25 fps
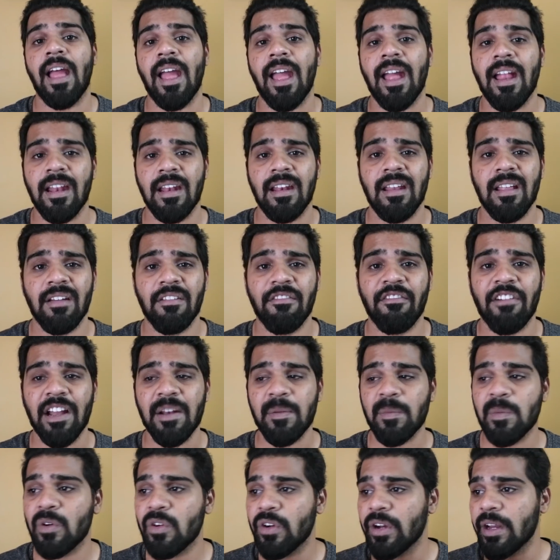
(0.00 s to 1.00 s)
And
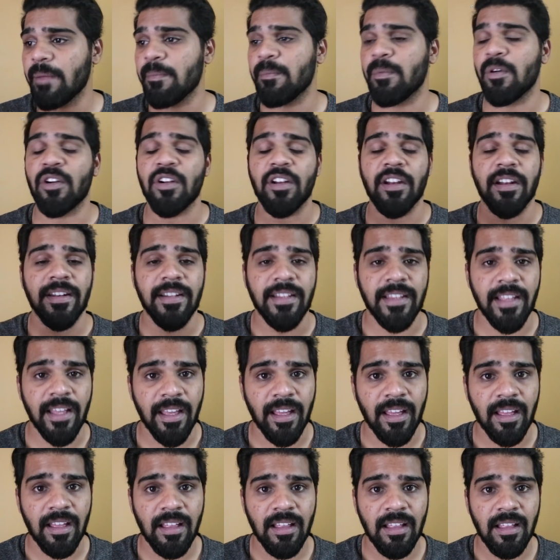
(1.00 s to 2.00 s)
one more important thing.